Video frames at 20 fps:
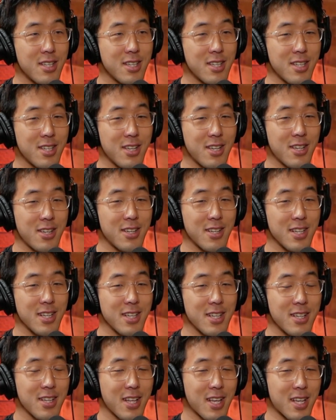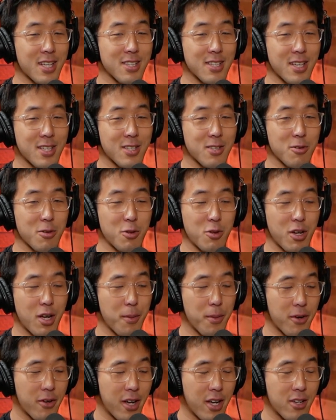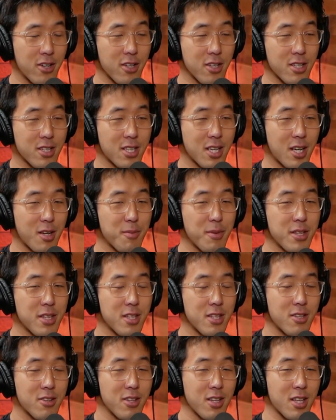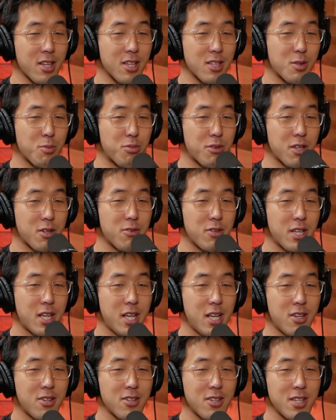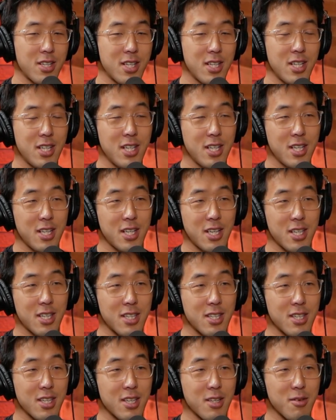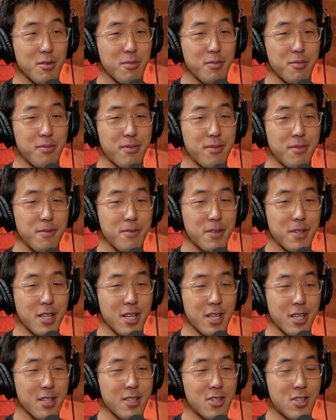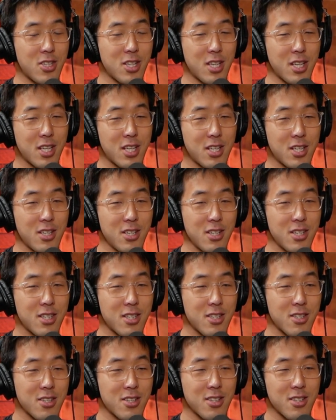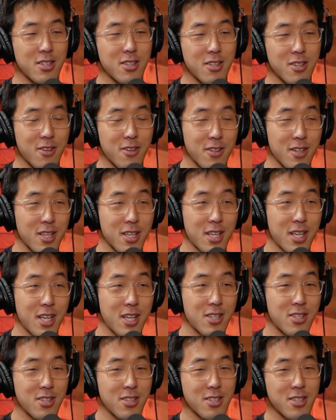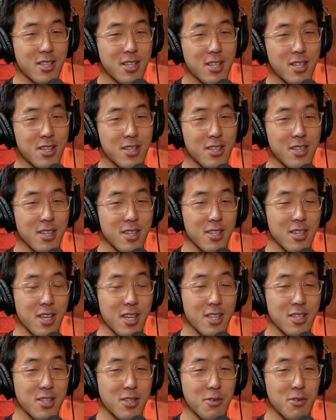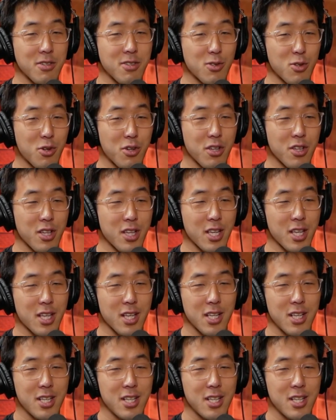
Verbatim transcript: and they're like, "Cause that's who I'm yeah. around all the time," and then they're like, "Let's bring one out," and then they were like, "Is she here?" And then they're like, "Yeah, she's here," and then like she was sort of like